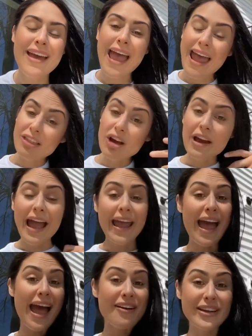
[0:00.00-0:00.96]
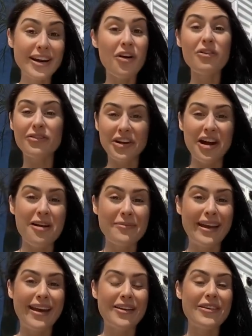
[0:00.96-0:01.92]
And look, I haven't overcome
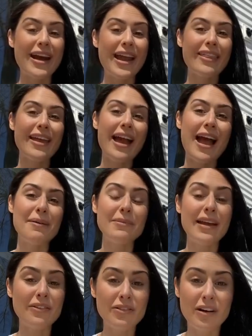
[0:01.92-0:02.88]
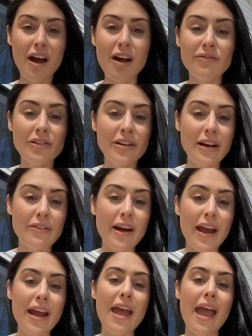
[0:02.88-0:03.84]
it, right? Like, I'm in recovery,
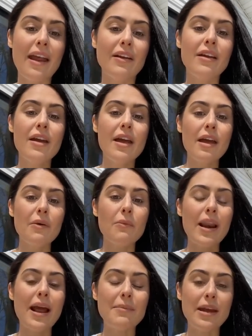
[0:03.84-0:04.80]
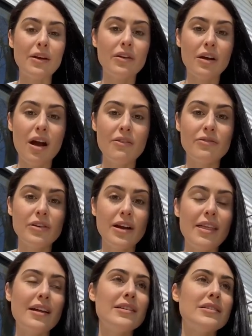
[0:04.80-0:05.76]
right? And when I'm in
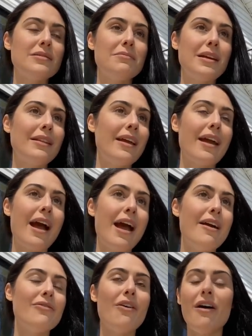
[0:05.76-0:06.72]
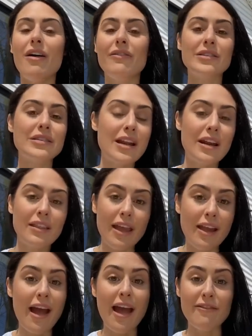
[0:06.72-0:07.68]
recovery, that doesn't mean like I've all of a sudden
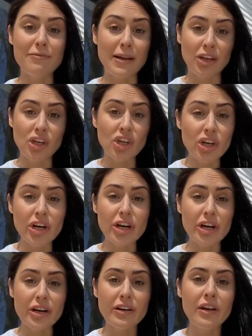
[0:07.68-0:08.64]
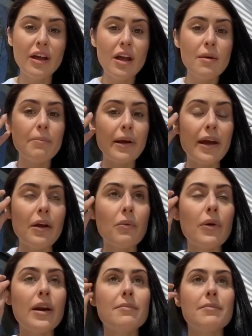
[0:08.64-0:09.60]
like I've been cured. But
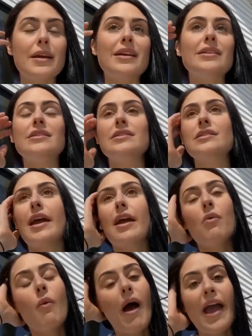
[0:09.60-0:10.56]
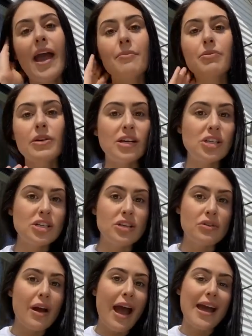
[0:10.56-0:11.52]
what it means is like why I preach to
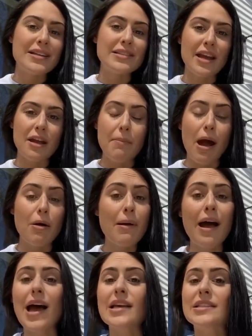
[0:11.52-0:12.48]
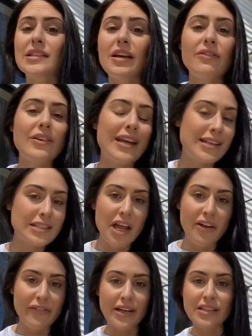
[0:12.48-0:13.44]
you guys like about positivity and
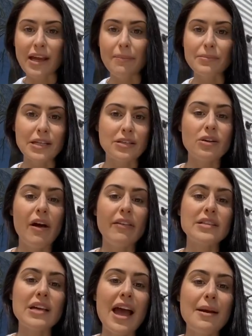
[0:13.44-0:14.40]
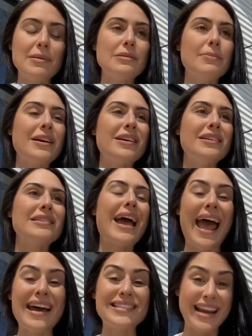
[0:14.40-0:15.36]
self-acceptance all the time is because
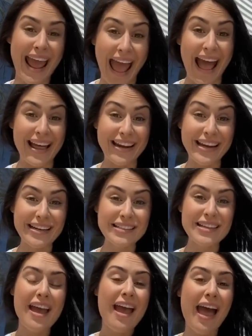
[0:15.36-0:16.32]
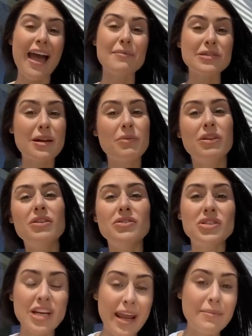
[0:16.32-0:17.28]
as an addict, I'm someone who
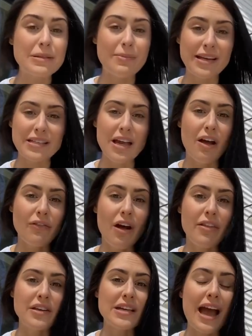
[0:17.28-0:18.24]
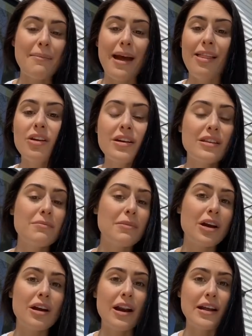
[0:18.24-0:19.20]
shames myself all the time. I look in the
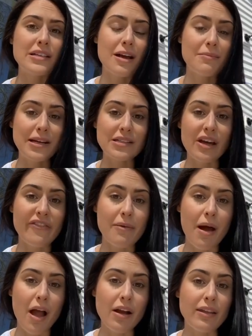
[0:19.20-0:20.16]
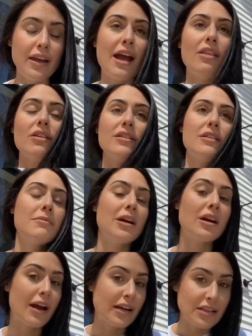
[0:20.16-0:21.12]
mirror and I tell myself I'm ugly. I look in the
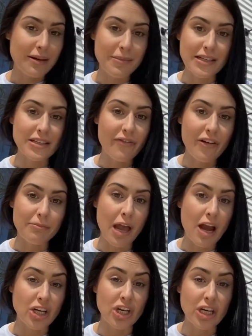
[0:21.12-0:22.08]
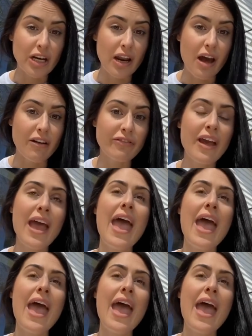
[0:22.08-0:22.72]
mirror, I tell myself I'm not good enough.